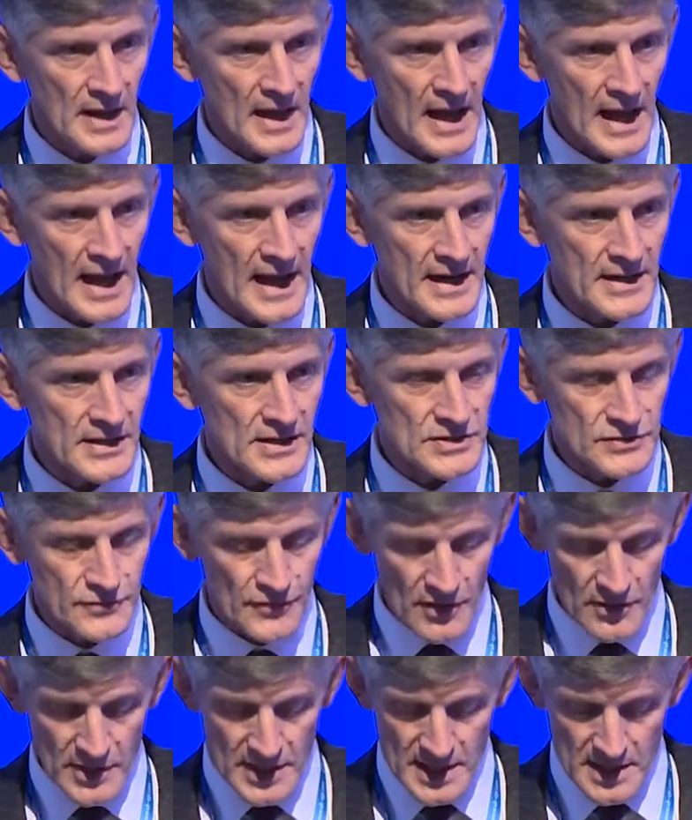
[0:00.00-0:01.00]
and it's
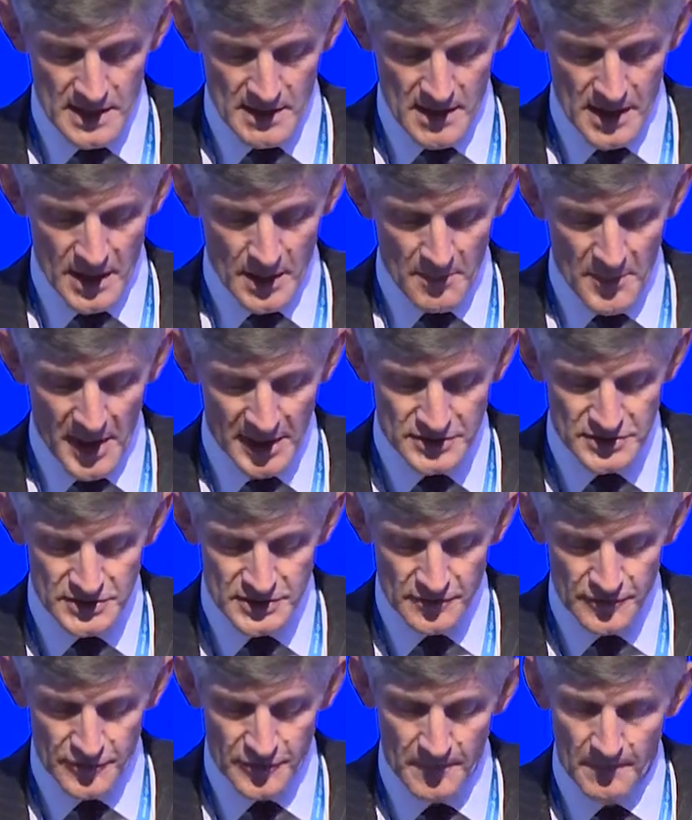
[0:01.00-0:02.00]
very
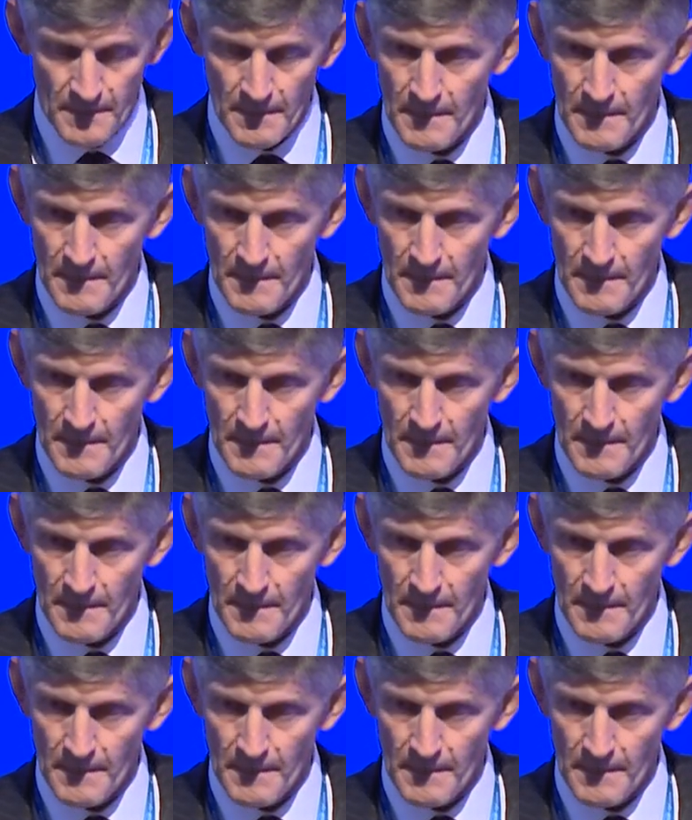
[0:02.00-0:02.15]
competitive.